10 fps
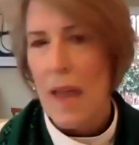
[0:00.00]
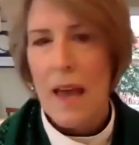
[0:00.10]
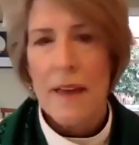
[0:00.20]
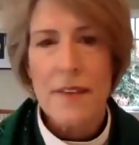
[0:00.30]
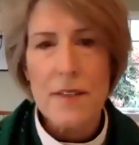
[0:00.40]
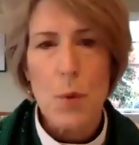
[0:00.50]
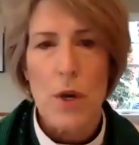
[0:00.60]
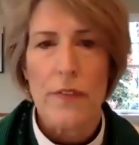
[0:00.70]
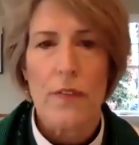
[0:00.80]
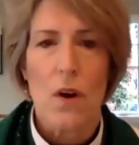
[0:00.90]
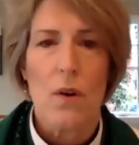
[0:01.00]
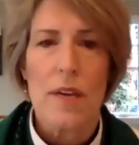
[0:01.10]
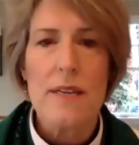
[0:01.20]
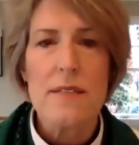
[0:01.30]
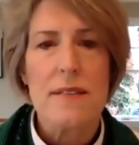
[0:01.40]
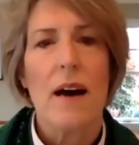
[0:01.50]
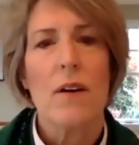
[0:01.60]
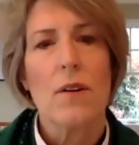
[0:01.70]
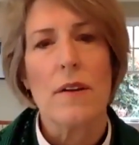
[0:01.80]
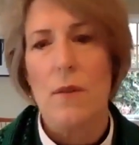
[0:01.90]
At this point, though, he's
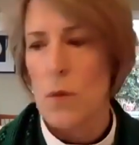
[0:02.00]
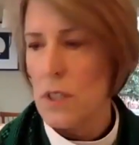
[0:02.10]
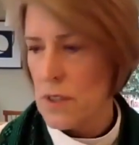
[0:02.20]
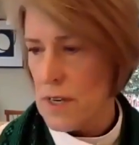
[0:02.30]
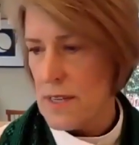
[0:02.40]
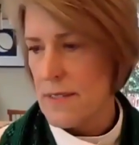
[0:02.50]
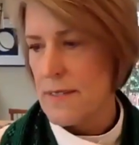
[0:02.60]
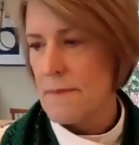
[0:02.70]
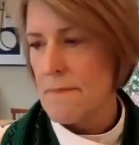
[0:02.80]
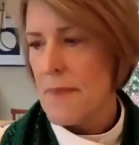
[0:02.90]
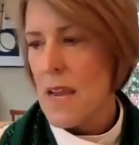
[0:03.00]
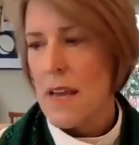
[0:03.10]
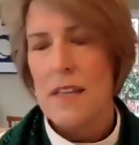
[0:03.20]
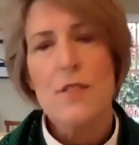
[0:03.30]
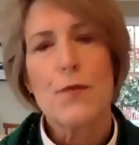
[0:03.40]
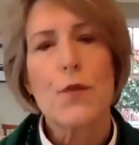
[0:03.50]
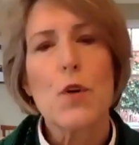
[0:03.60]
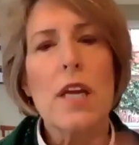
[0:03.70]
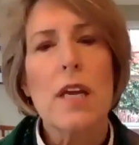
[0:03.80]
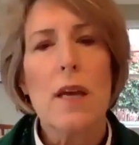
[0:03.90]
out in the wilderness and he's
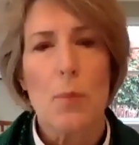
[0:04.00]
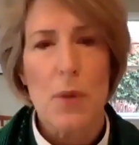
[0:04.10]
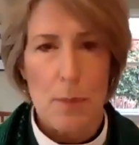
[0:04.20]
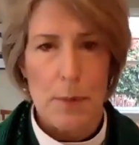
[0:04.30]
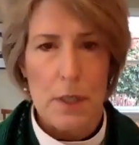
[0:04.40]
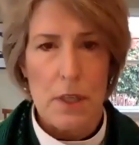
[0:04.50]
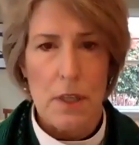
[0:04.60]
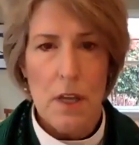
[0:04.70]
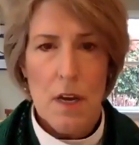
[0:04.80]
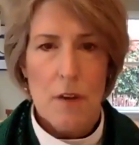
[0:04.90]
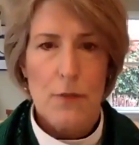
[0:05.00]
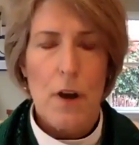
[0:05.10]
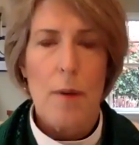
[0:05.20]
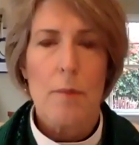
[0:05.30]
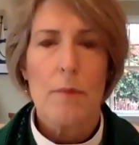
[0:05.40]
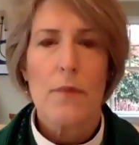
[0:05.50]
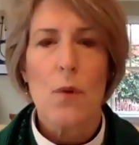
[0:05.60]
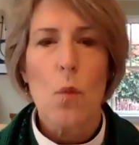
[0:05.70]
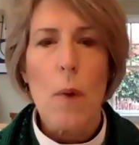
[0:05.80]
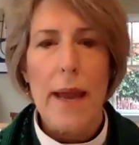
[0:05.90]
freeing people from
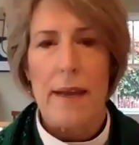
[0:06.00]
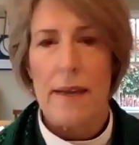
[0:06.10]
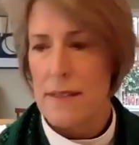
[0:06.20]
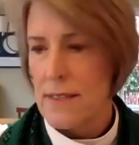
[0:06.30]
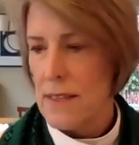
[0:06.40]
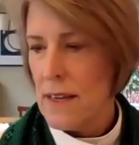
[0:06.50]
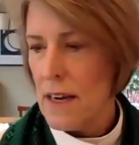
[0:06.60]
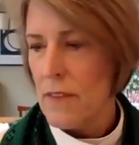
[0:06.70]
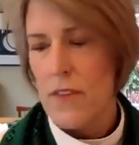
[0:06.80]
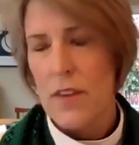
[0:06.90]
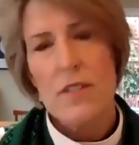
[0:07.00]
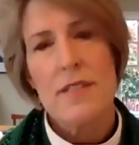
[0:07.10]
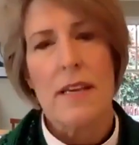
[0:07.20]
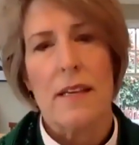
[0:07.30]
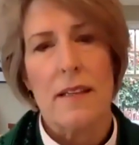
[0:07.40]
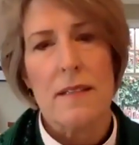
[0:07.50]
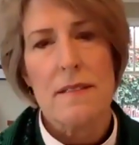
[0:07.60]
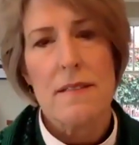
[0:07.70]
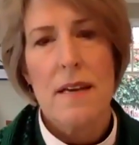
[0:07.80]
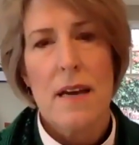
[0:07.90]
the weight of their
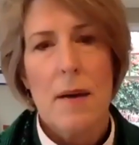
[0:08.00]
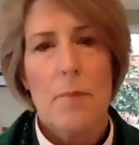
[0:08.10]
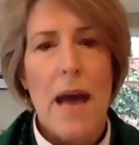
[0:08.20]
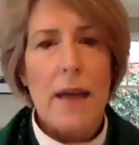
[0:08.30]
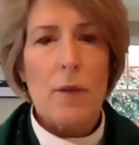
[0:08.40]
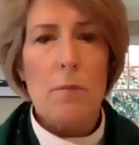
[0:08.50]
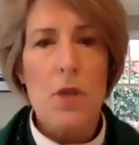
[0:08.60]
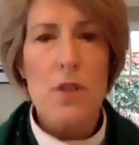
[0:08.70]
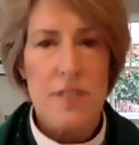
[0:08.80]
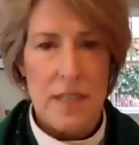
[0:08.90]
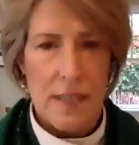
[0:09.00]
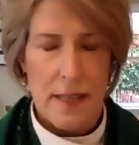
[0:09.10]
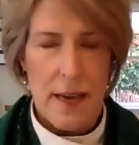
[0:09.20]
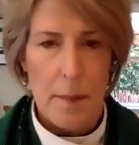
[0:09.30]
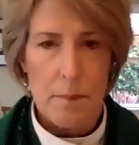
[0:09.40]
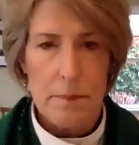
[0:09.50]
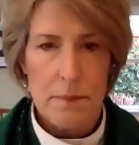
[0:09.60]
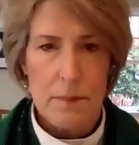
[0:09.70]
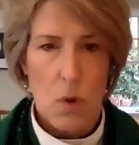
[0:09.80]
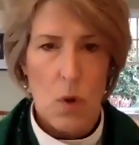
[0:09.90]
sins by immersing them,
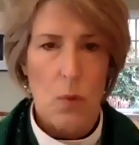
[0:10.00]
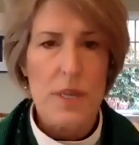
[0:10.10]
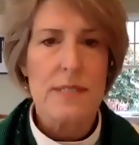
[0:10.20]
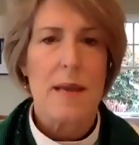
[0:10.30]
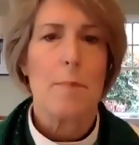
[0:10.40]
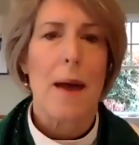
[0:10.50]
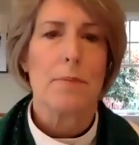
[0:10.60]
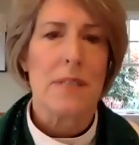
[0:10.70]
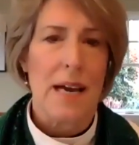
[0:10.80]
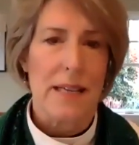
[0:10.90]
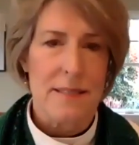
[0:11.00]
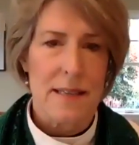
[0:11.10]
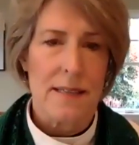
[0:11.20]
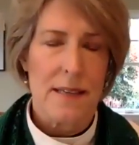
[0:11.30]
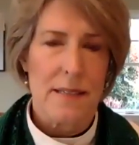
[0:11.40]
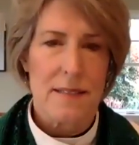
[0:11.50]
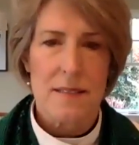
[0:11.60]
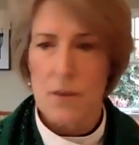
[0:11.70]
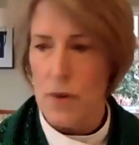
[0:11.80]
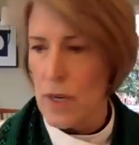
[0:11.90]
or we say baptizing, that's
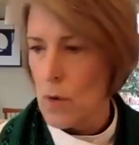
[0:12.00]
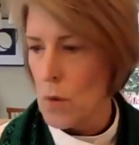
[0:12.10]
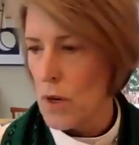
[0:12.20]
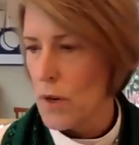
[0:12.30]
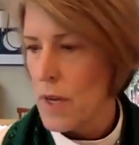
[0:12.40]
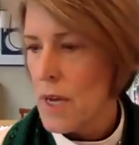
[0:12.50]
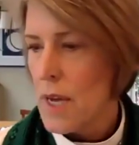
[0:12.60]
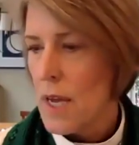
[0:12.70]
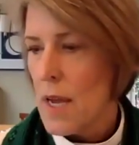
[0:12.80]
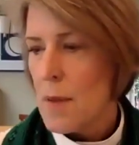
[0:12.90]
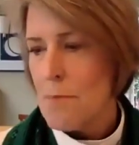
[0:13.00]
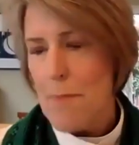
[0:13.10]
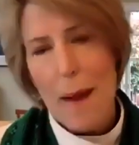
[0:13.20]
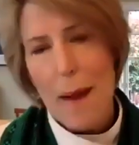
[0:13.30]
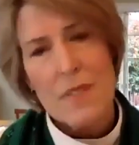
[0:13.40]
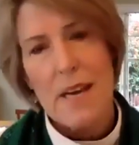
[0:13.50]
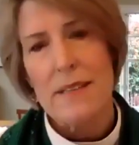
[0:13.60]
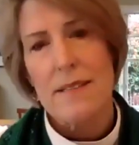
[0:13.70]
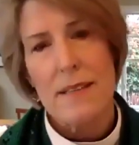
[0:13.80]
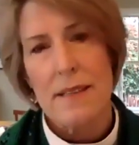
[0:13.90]
the Greek word,
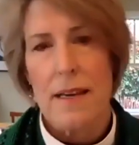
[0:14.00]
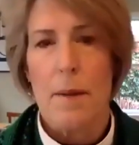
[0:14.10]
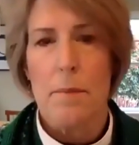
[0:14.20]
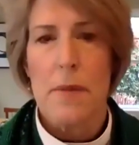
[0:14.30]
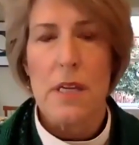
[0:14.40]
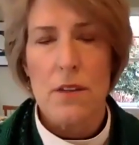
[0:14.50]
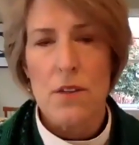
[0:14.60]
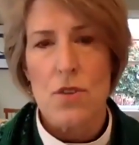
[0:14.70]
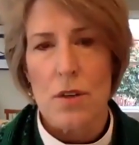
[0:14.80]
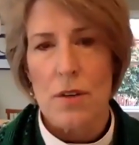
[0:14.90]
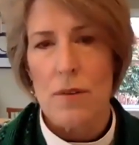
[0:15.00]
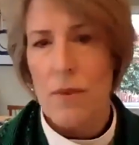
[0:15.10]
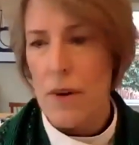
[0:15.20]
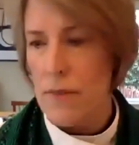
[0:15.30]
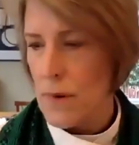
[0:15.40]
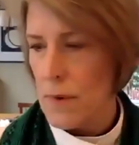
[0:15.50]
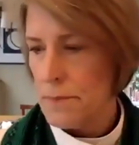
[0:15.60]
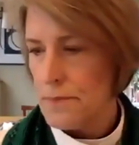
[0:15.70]
baptizing them in the Jordan River.